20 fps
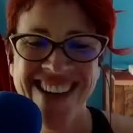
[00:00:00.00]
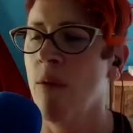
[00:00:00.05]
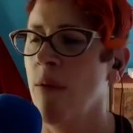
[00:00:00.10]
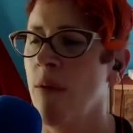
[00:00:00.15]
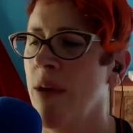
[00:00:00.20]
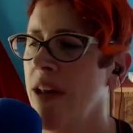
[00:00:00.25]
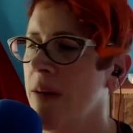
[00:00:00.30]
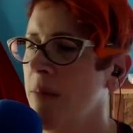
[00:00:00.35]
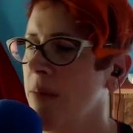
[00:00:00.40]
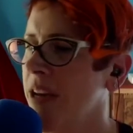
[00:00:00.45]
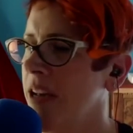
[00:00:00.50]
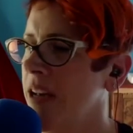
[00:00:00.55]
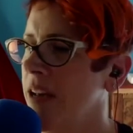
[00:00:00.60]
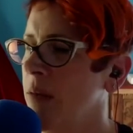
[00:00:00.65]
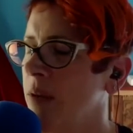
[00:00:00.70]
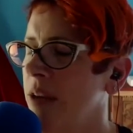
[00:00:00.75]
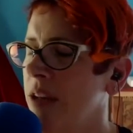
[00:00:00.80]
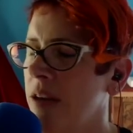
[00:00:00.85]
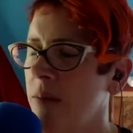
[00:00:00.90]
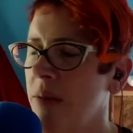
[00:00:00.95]

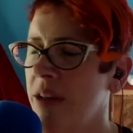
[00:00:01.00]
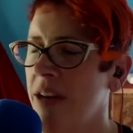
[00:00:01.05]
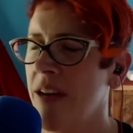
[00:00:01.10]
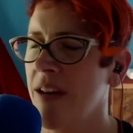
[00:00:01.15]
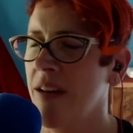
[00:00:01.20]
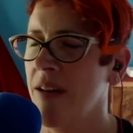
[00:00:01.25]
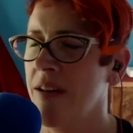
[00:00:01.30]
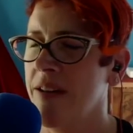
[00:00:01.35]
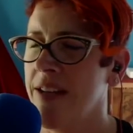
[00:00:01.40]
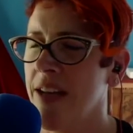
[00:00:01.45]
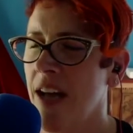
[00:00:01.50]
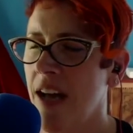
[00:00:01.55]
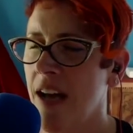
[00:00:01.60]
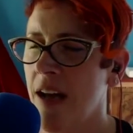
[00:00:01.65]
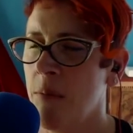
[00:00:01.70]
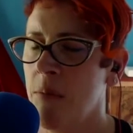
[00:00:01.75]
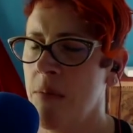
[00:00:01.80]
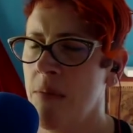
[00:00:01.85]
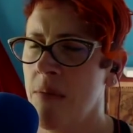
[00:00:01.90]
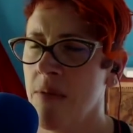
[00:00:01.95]
Wait a minute,
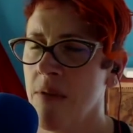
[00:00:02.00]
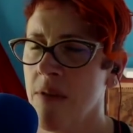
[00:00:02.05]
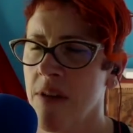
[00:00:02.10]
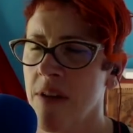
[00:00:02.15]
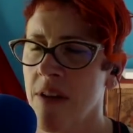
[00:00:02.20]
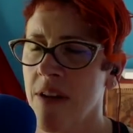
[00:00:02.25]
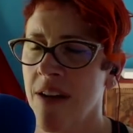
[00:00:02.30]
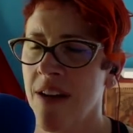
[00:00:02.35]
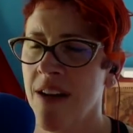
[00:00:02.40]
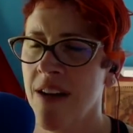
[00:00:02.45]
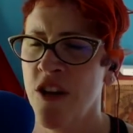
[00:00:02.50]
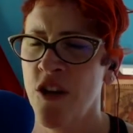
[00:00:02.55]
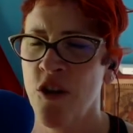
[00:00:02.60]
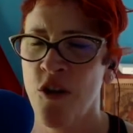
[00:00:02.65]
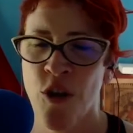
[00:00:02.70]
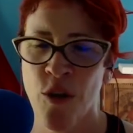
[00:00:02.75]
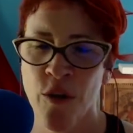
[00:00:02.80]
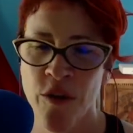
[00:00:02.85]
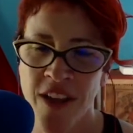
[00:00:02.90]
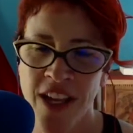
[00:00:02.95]
Tom. You
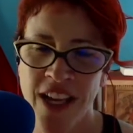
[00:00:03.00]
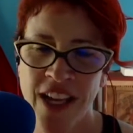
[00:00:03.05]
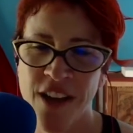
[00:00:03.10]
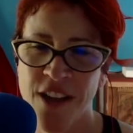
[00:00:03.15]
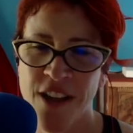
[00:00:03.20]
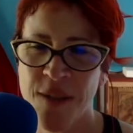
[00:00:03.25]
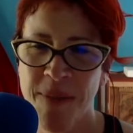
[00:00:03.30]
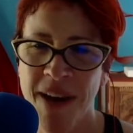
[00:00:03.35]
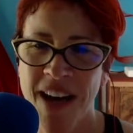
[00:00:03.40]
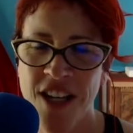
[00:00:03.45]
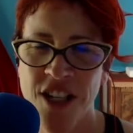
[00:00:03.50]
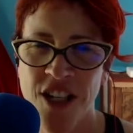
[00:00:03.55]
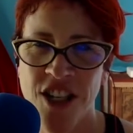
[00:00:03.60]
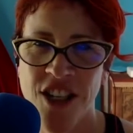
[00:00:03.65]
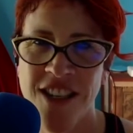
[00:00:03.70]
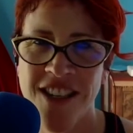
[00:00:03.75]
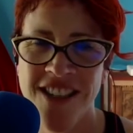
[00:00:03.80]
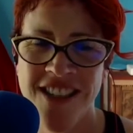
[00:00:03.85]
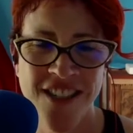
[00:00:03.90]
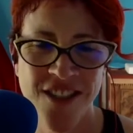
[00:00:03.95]
don't think you're
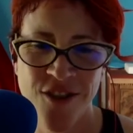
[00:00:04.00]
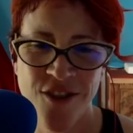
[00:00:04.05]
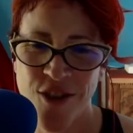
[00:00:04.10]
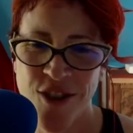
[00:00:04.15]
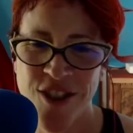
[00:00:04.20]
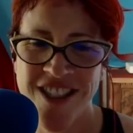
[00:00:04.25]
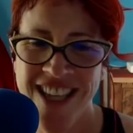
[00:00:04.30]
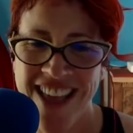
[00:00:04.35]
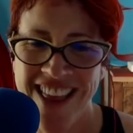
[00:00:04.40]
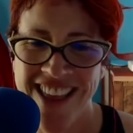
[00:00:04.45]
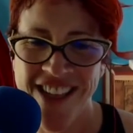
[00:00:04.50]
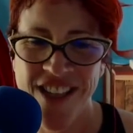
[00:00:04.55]
special? Did you just say